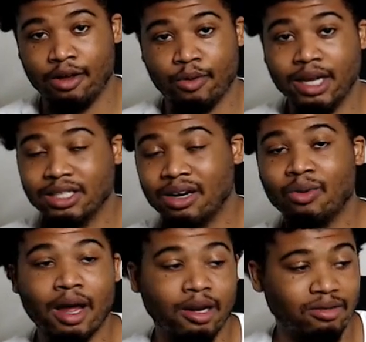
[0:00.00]
Rajon
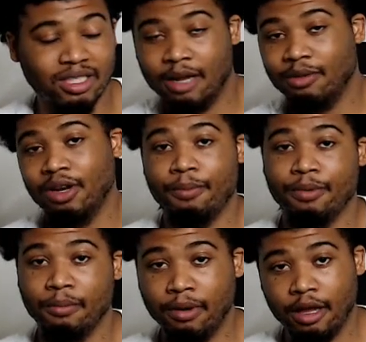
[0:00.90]
Rondo stepped it up in
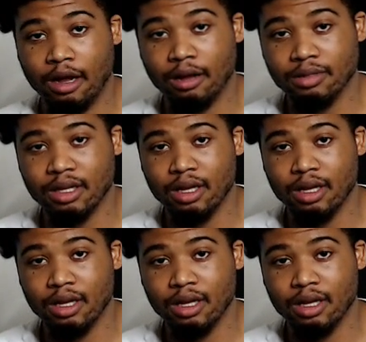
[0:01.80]
the playoffs.